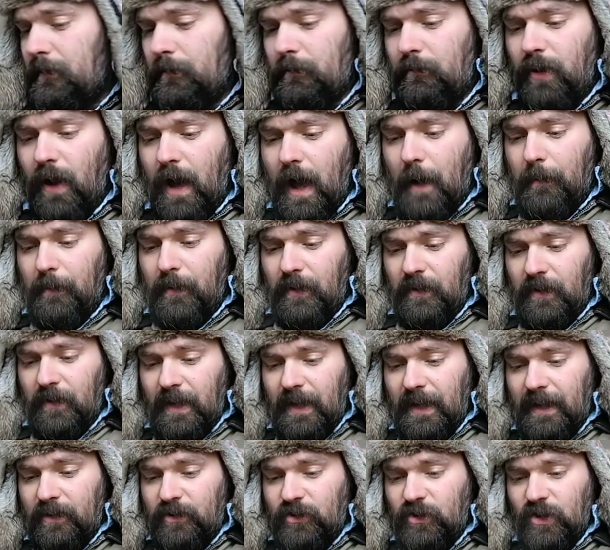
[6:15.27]

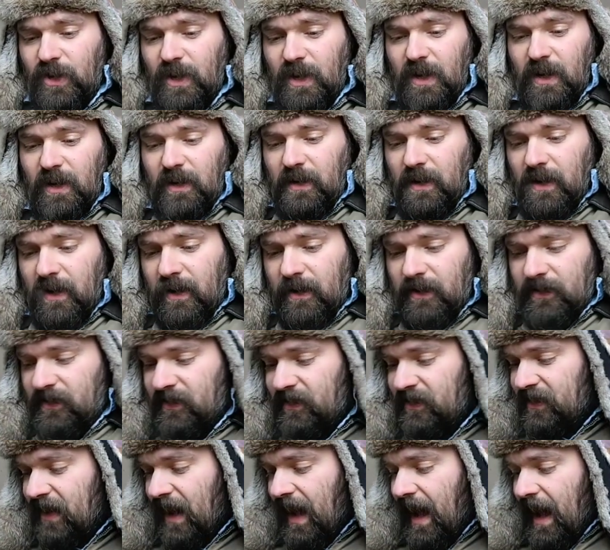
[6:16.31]
population,
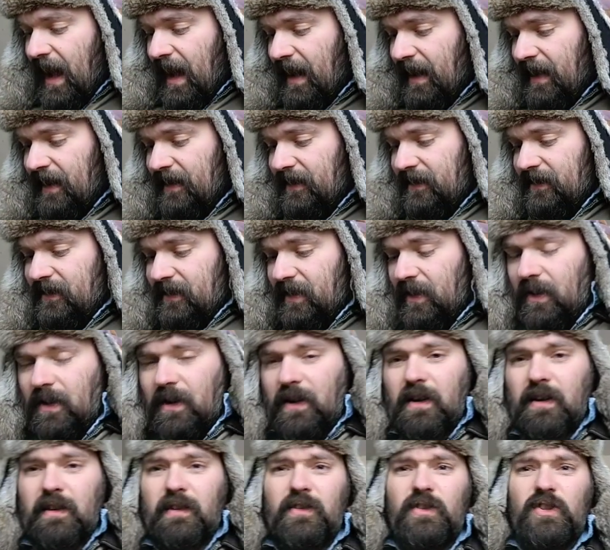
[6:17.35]
size,
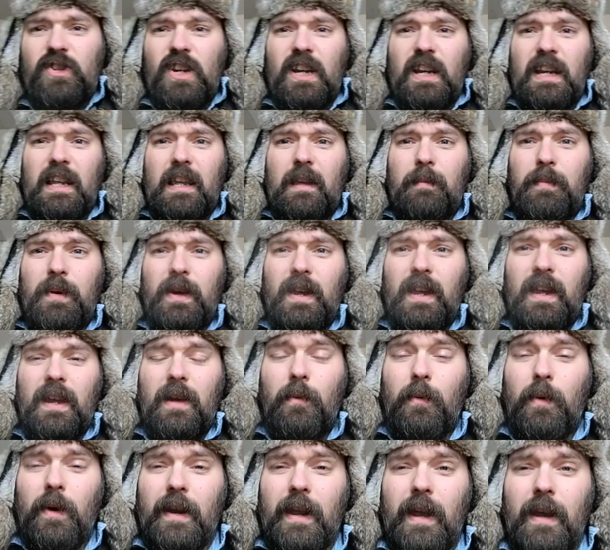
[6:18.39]
GDP,
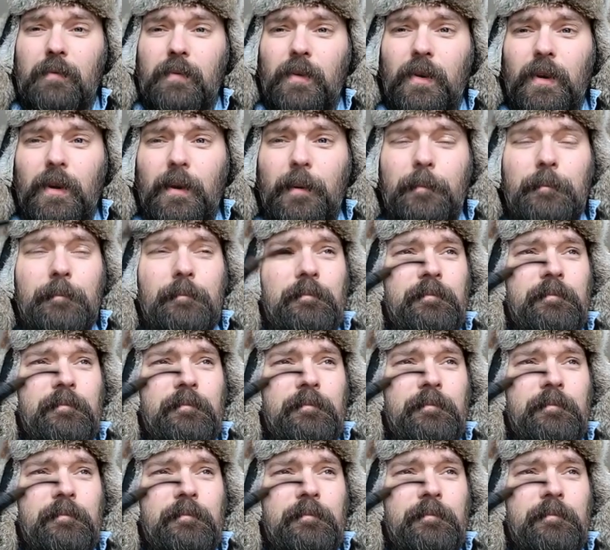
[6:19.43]
whatever